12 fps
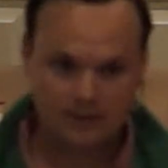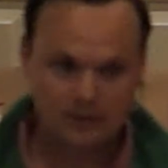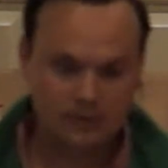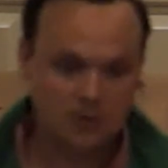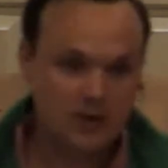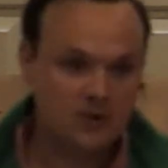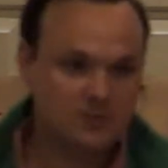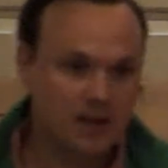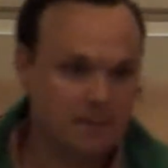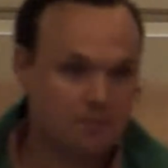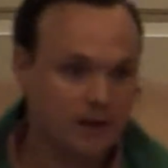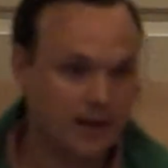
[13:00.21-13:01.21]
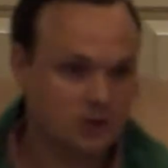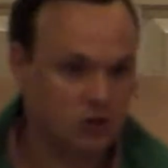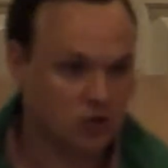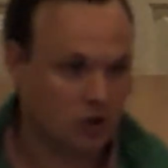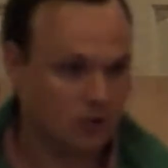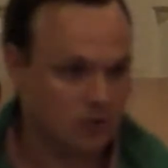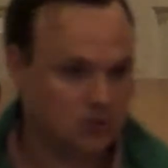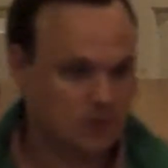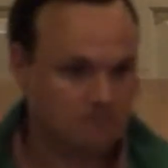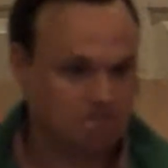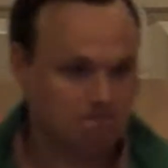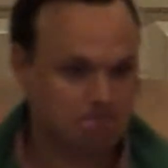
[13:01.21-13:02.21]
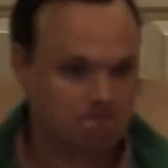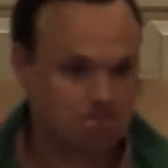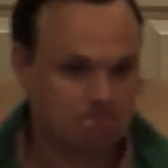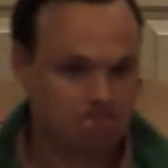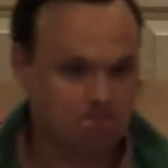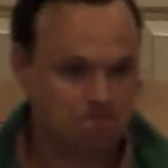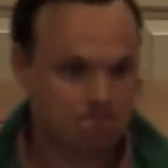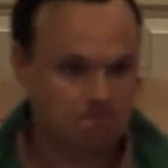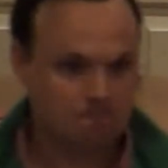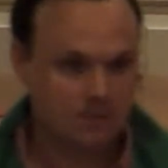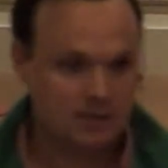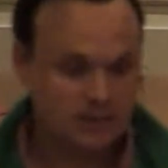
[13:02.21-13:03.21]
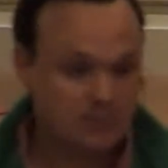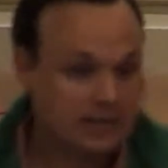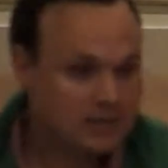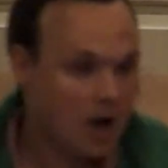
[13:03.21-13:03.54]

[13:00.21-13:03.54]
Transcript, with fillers: So here's my pledge, church to be as